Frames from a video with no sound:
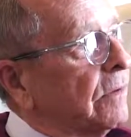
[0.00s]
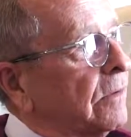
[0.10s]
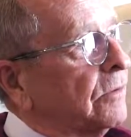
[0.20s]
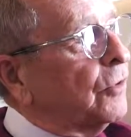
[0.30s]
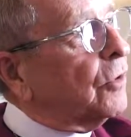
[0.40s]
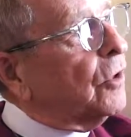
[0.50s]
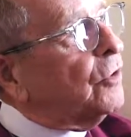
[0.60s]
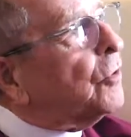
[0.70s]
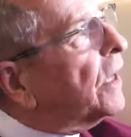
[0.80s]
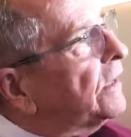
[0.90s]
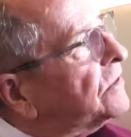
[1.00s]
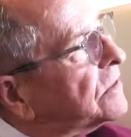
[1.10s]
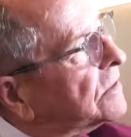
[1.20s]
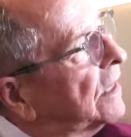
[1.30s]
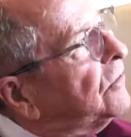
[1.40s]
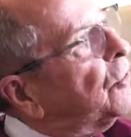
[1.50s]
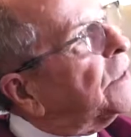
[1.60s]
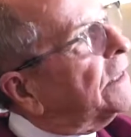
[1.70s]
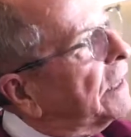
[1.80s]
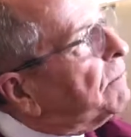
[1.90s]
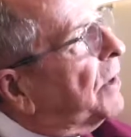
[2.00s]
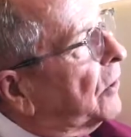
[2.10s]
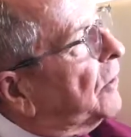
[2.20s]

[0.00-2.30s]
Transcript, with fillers: you, you can just, you can get better